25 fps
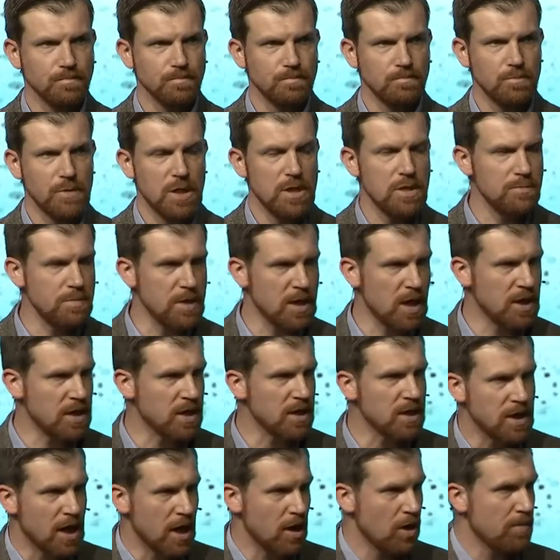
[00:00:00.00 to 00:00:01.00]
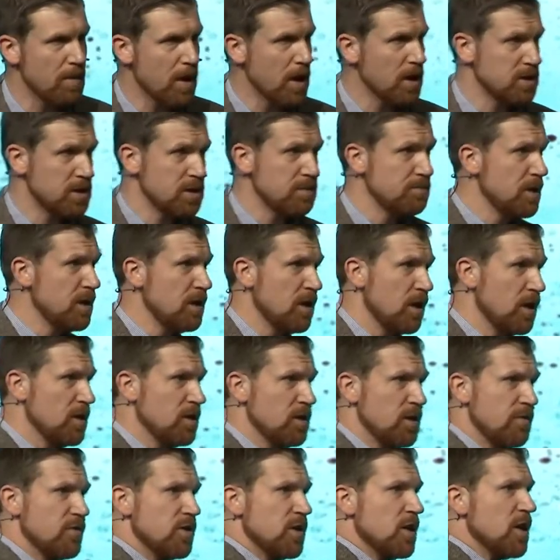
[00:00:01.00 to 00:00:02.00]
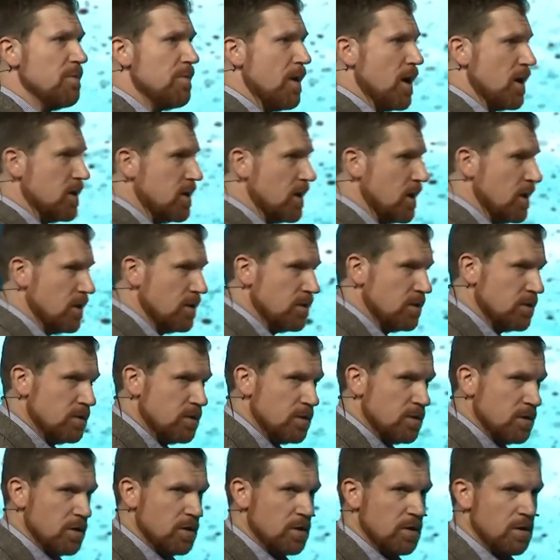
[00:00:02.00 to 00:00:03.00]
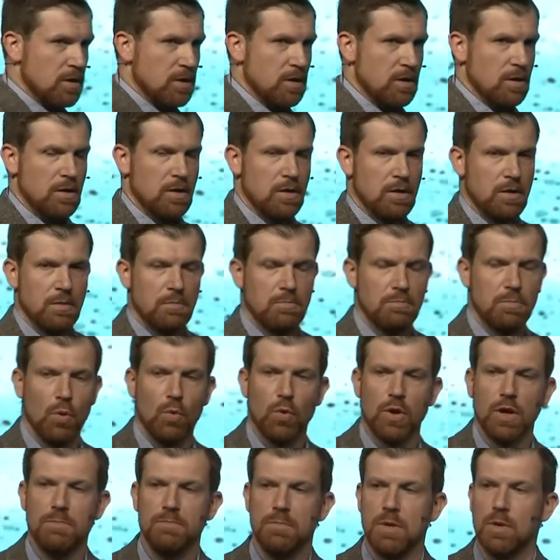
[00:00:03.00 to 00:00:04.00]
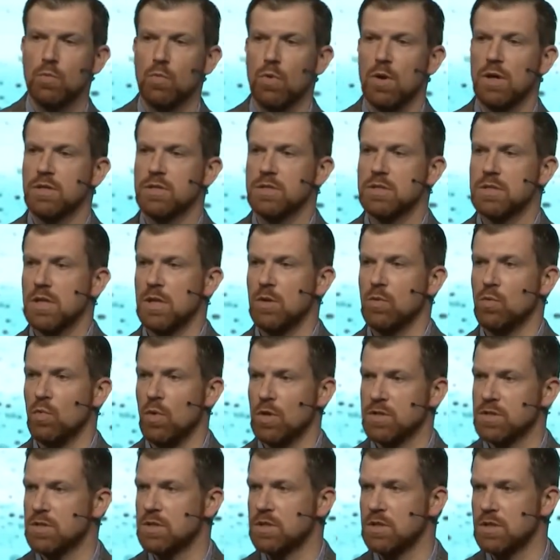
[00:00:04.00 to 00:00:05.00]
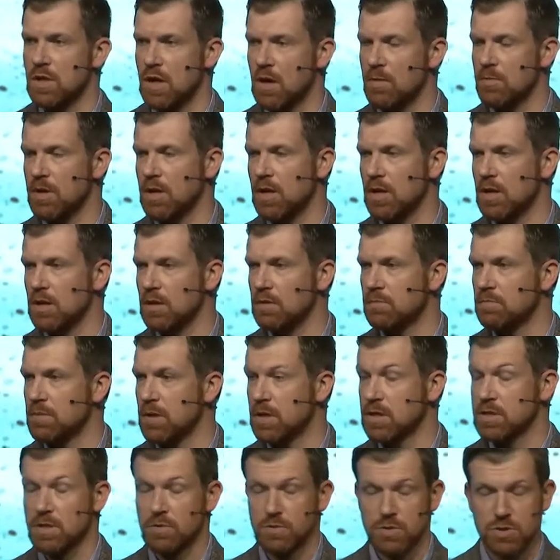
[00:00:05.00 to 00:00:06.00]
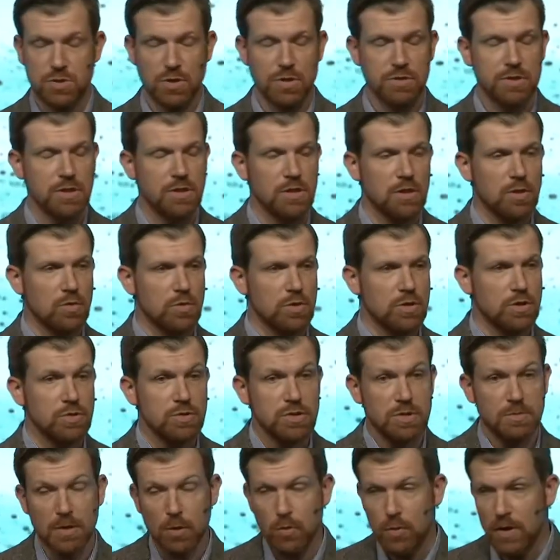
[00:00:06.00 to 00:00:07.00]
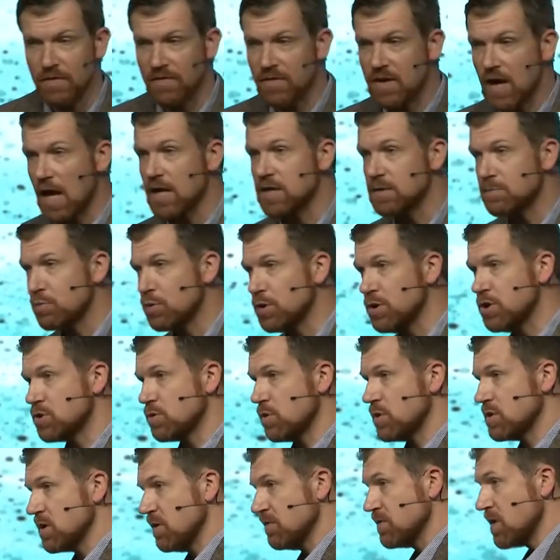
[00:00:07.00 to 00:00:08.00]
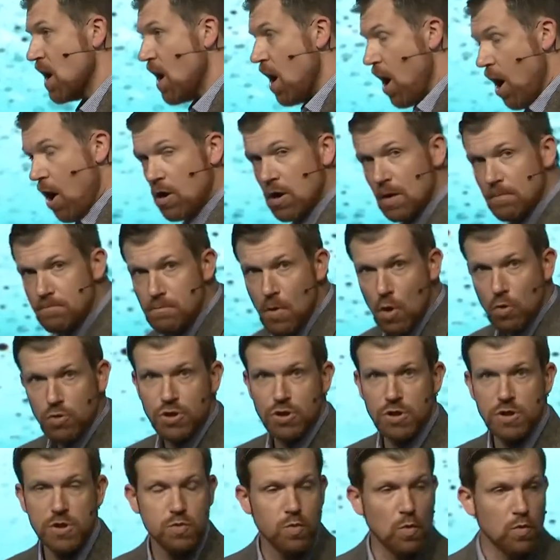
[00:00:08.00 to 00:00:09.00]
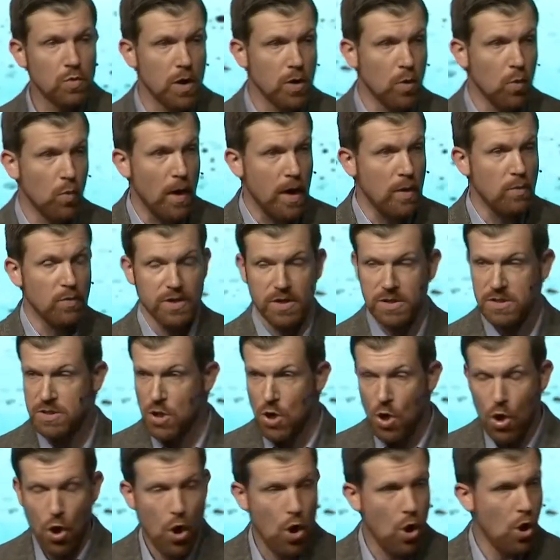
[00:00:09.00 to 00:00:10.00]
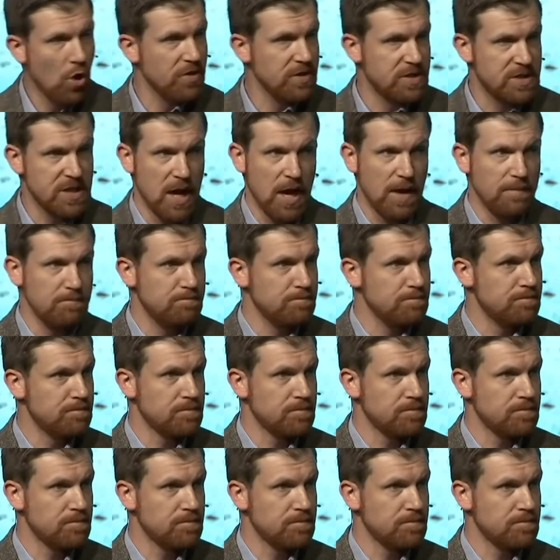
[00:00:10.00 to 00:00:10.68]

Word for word: That didn't mean I didn't care about it. it didn't mean I didn't even think about it again. But what it meant was it wasn't dominating because I was trusting the Lord to do something. We have got to preach to ourselves. Our emotions will run away with us all the time.